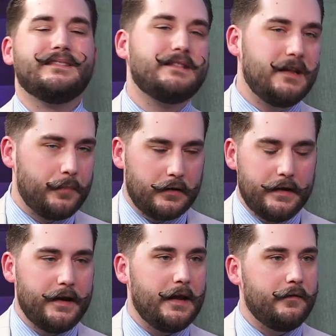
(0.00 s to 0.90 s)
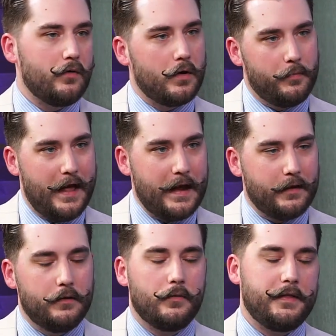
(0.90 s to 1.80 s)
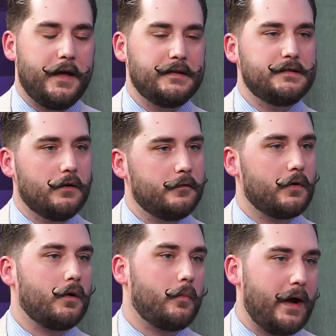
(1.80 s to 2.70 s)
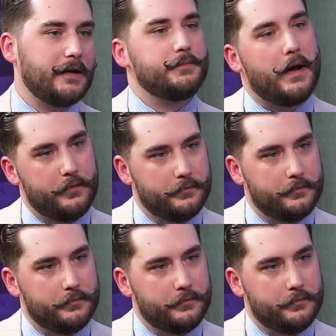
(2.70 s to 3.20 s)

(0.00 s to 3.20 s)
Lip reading: typically a navy or a black with a silver or brass button.